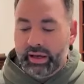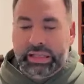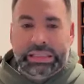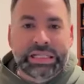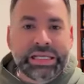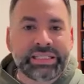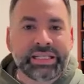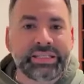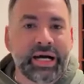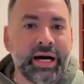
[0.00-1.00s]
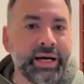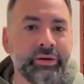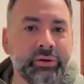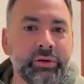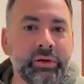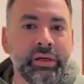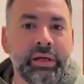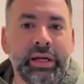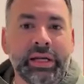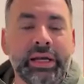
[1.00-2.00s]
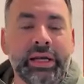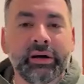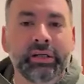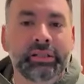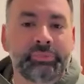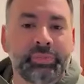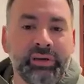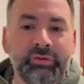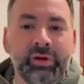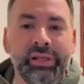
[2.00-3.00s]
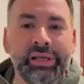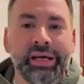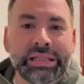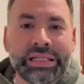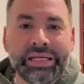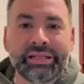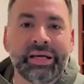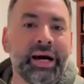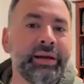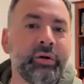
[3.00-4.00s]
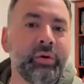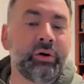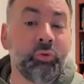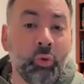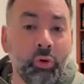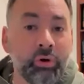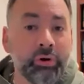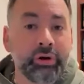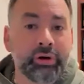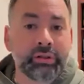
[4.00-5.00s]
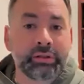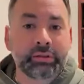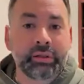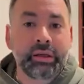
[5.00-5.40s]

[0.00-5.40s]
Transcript: elite title. And here it's specifically elite title of warriors.